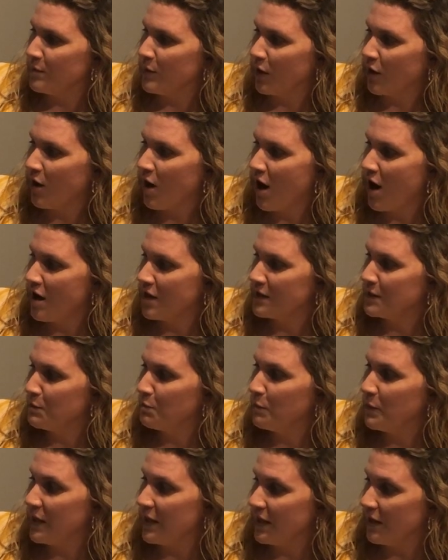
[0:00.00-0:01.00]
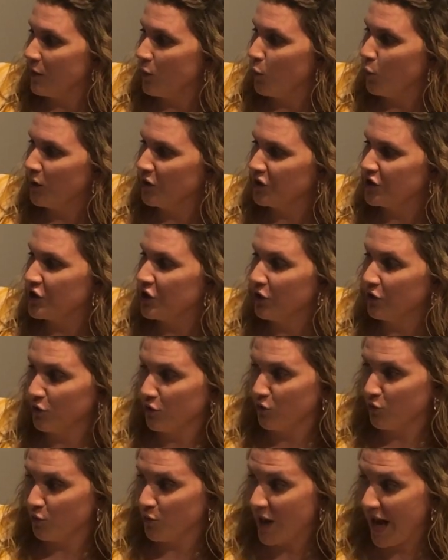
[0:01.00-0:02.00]
macaw's beak will turn
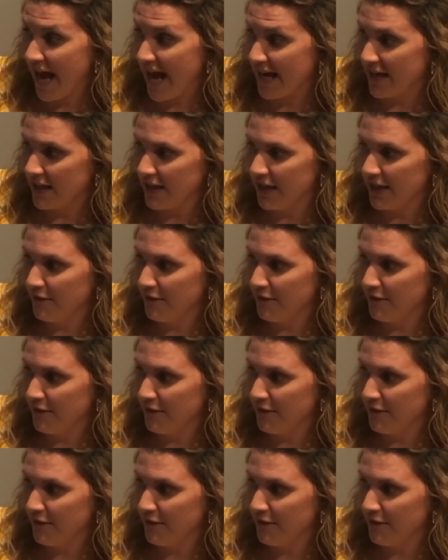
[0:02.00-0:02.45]
red